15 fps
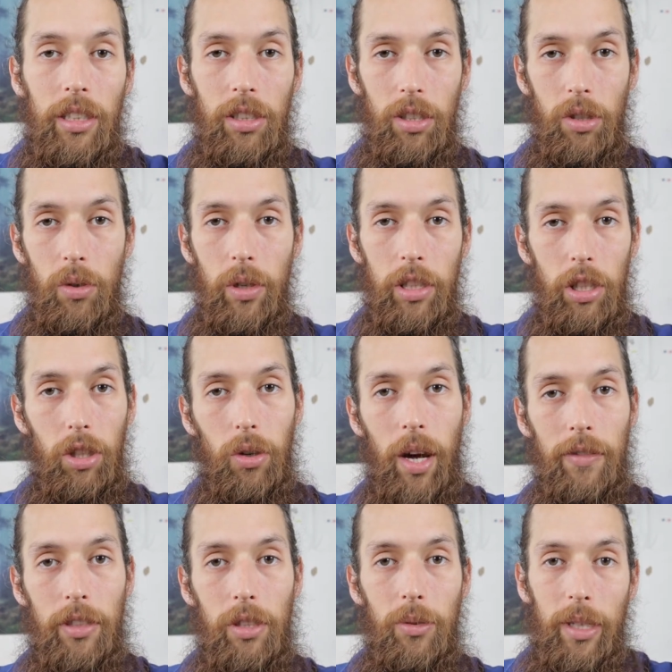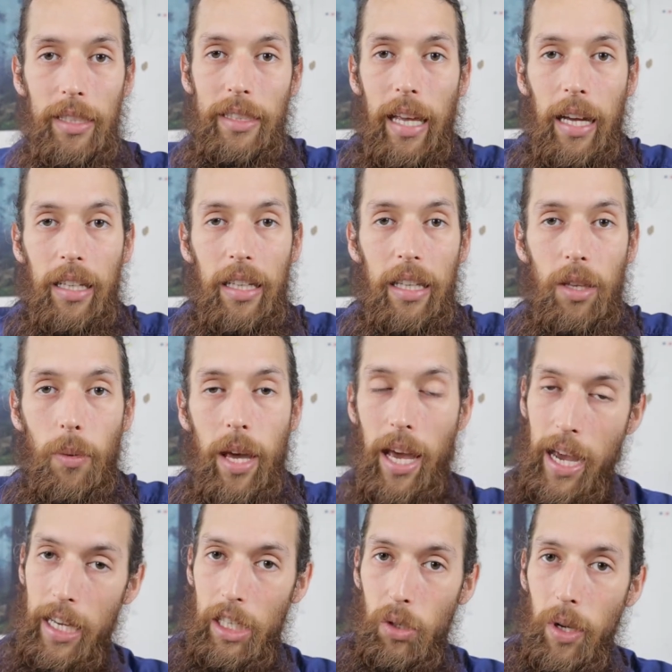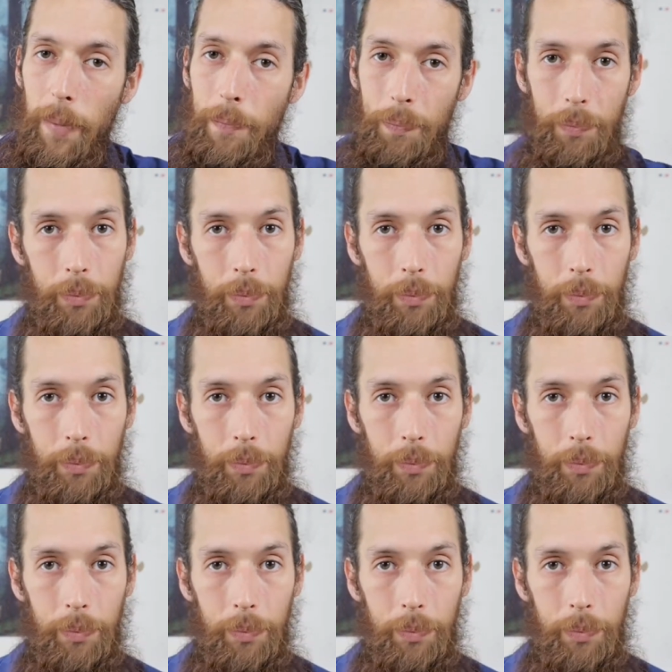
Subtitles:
to do, and you don't have to do it exactly the way I do it.